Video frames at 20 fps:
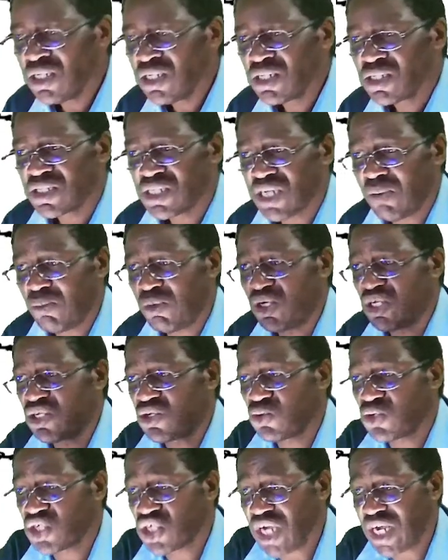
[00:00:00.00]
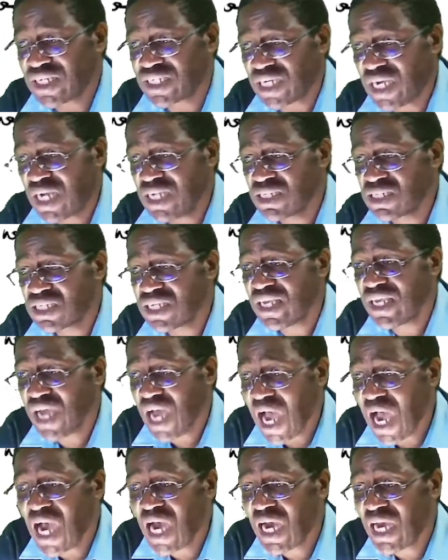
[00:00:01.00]
Somebody to chat and say
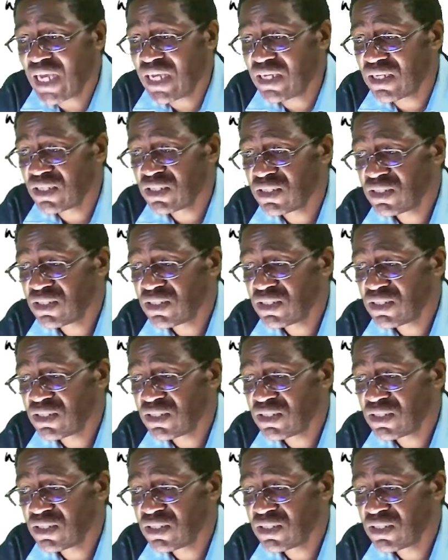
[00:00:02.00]
hi.